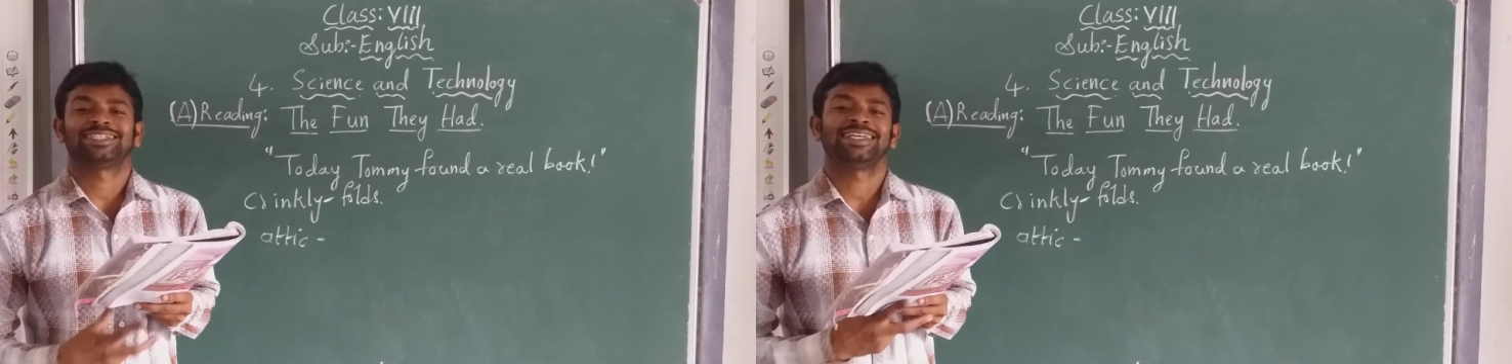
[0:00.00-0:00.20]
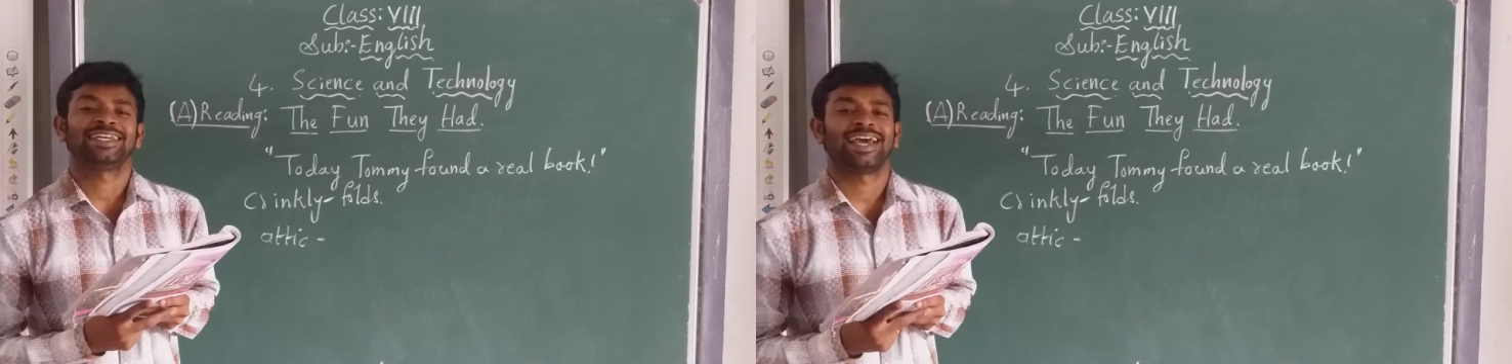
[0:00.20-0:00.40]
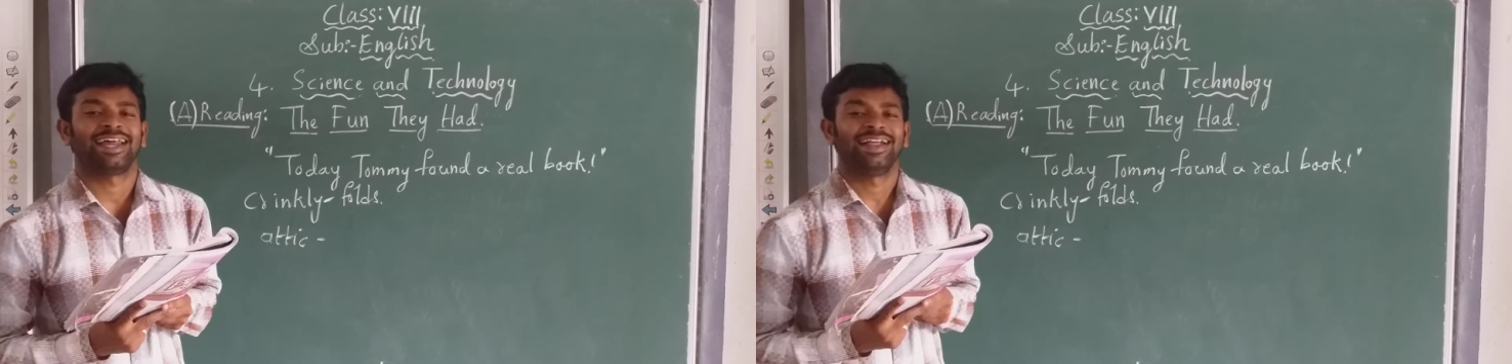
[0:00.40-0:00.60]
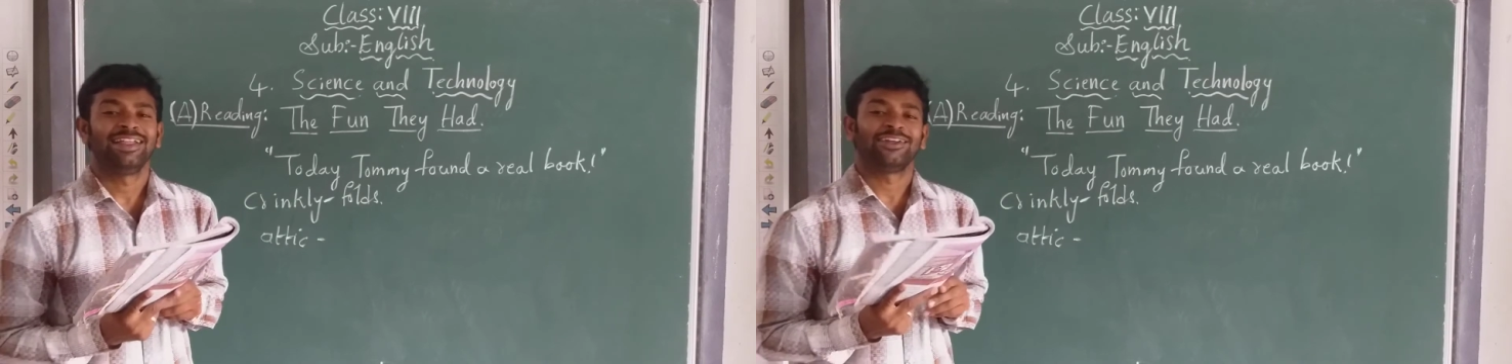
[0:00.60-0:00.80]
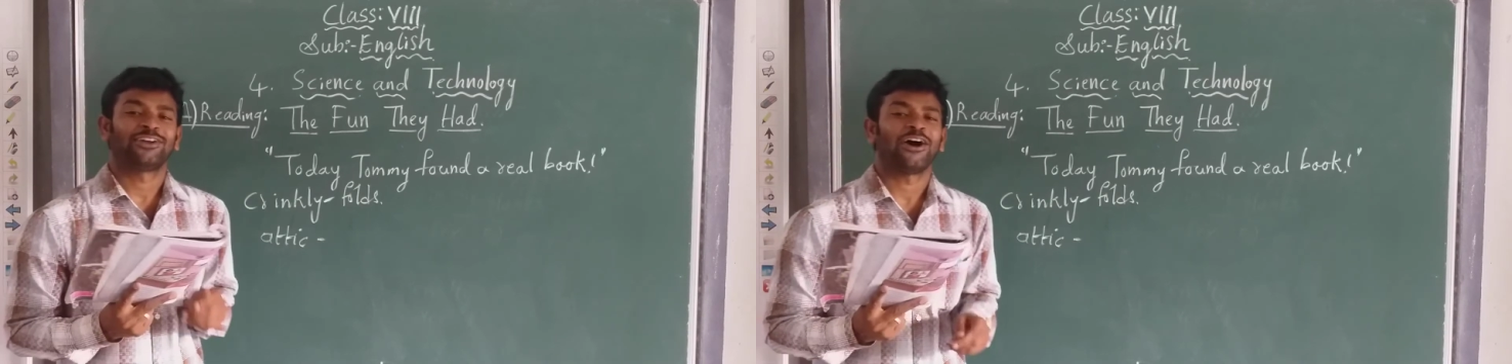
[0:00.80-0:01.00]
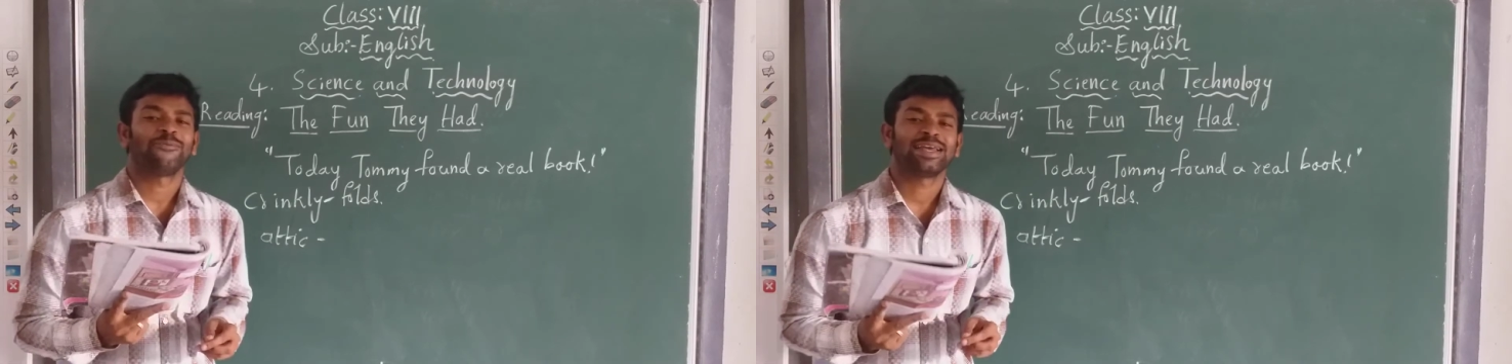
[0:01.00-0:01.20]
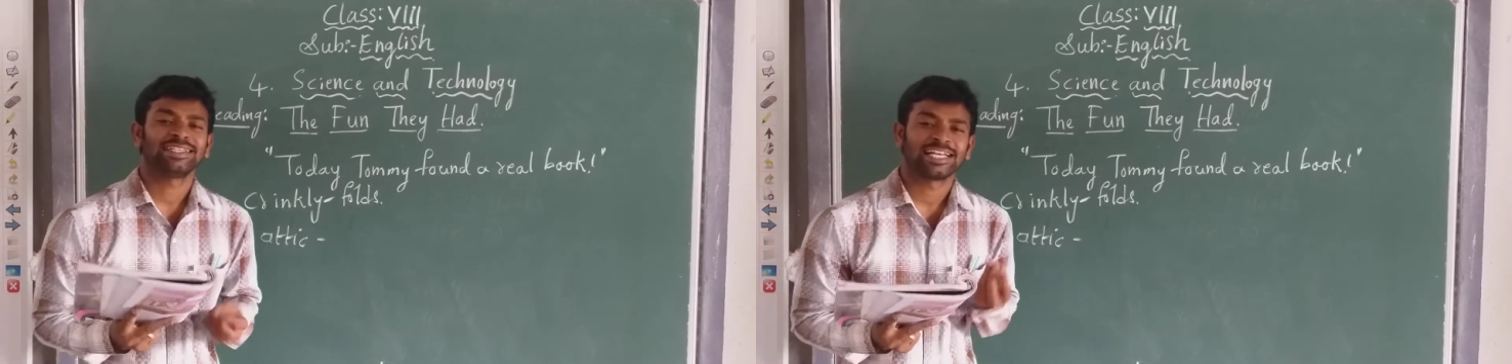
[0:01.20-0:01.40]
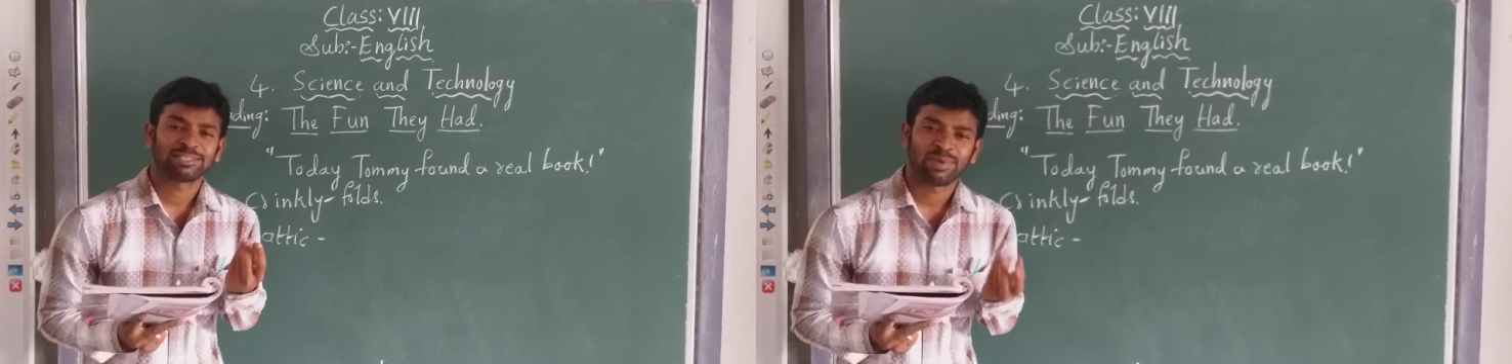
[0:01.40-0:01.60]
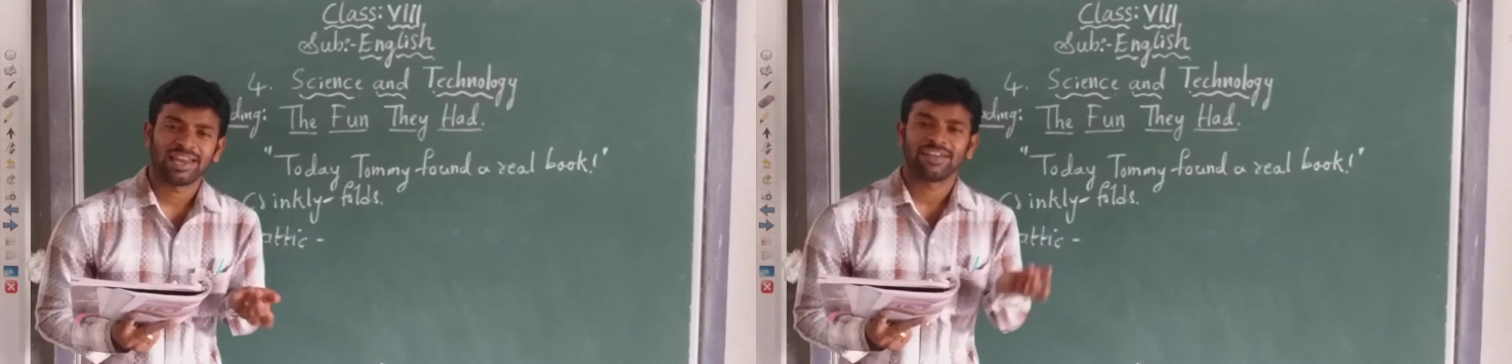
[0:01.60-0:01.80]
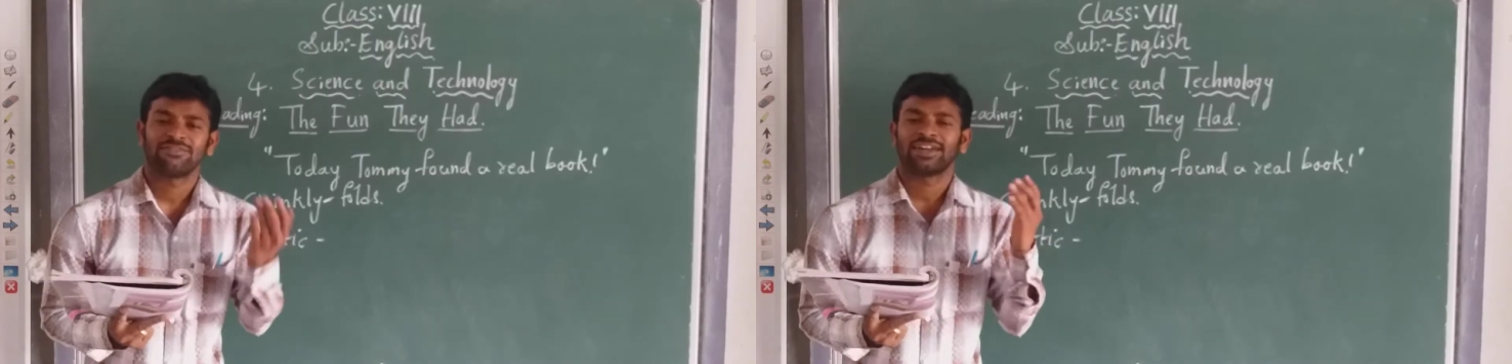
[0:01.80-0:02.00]
See here, the Tommy is
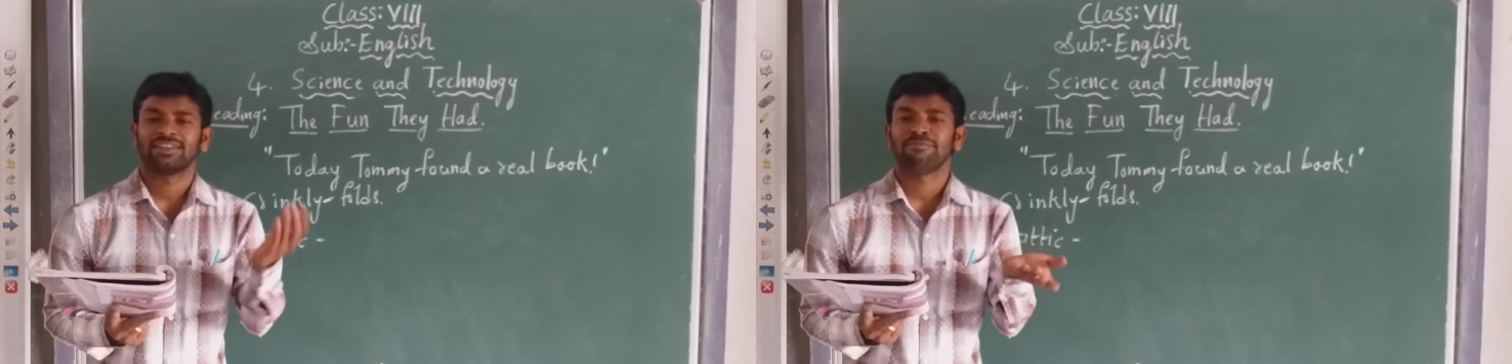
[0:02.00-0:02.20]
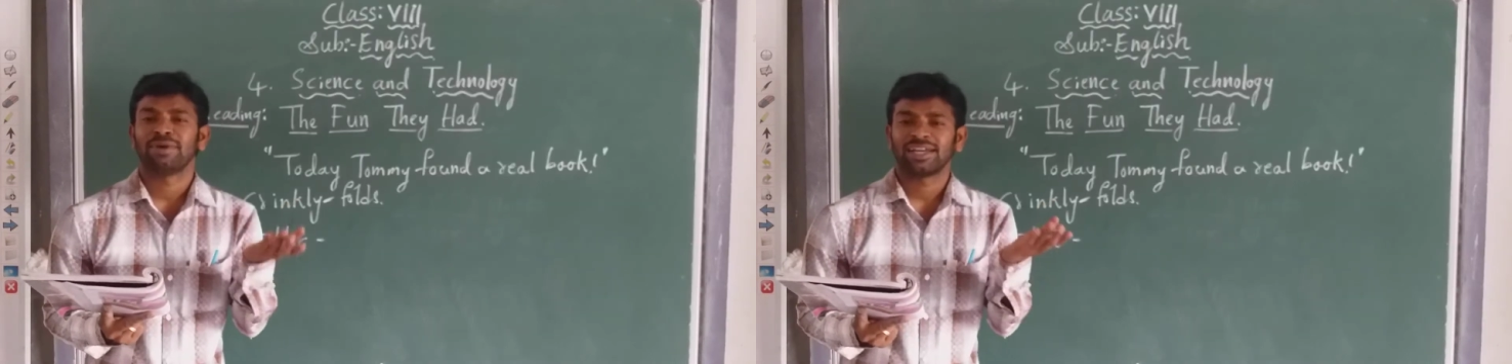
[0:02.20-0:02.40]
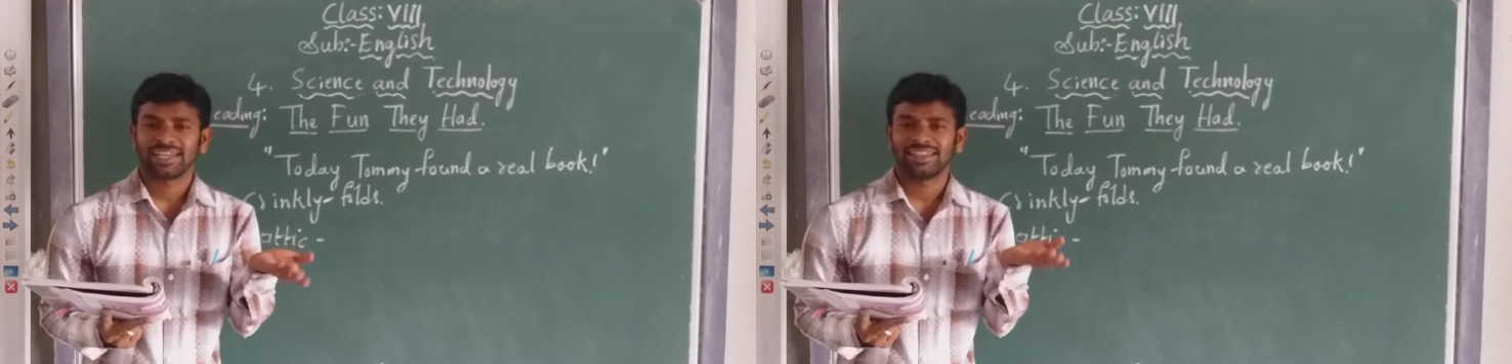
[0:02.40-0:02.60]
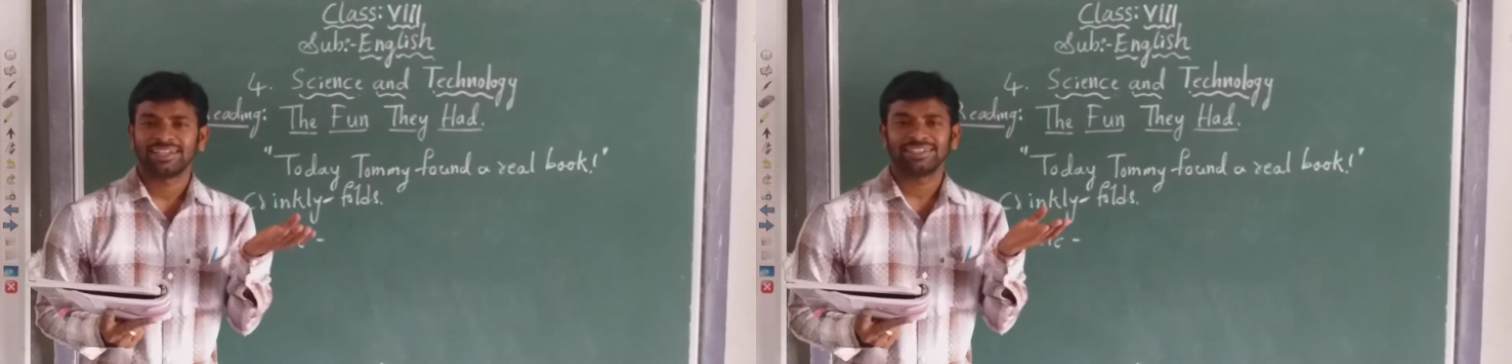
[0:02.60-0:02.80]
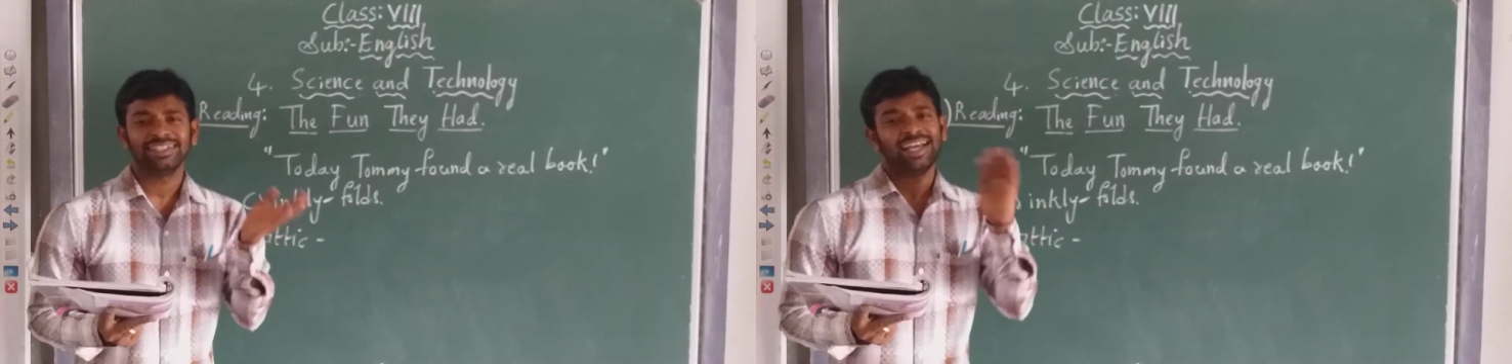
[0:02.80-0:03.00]
explaining for the Margie that